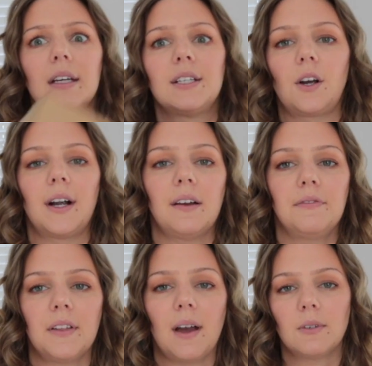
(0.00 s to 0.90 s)
Sorry, I
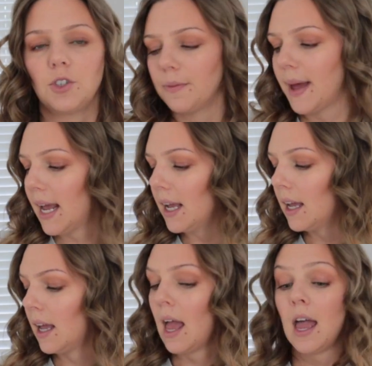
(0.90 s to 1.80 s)
feel that was dramatic.
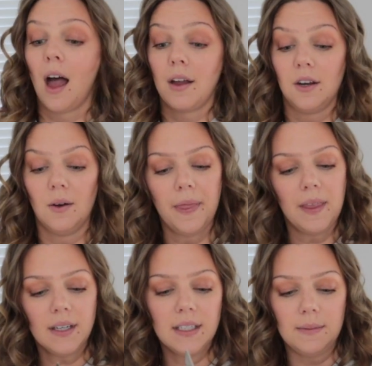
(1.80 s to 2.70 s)
You know what
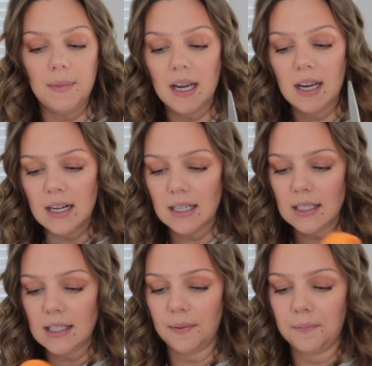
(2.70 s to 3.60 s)
this
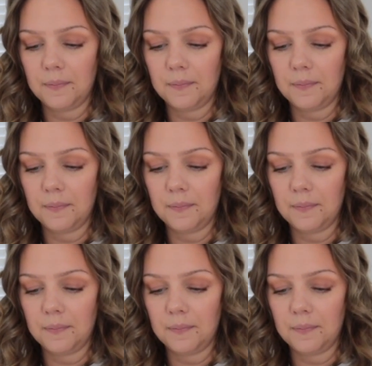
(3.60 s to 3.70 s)
means?